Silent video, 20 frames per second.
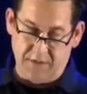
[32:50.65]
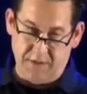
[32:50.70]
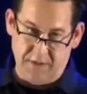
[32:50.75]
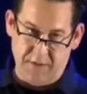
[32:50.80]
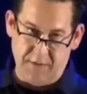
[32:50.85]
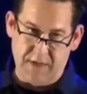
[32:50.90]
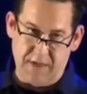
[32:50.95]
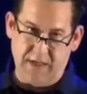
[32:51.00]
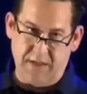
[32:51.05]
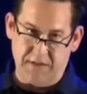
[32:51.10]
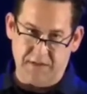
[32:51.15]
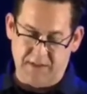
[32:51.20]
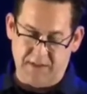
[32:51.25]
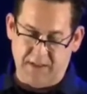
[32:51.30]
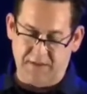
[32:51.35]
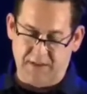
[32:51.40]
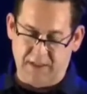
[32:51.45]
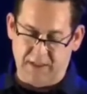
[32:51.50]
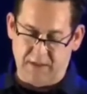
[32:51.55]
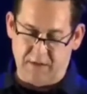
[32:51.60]
in the United
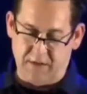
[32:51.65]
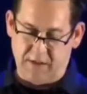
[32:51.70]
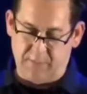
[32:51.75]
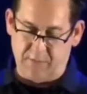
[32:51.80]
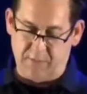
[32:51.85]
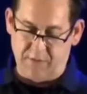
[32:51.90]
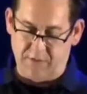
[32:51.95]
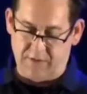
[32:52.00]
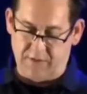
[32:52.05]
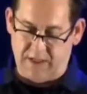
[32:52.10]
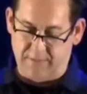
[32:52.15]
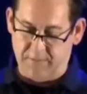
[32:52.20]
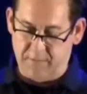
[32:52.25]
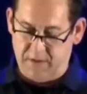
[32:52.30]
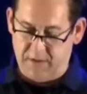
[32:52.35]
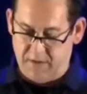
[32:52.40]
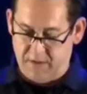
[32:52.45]
States Antarctic program.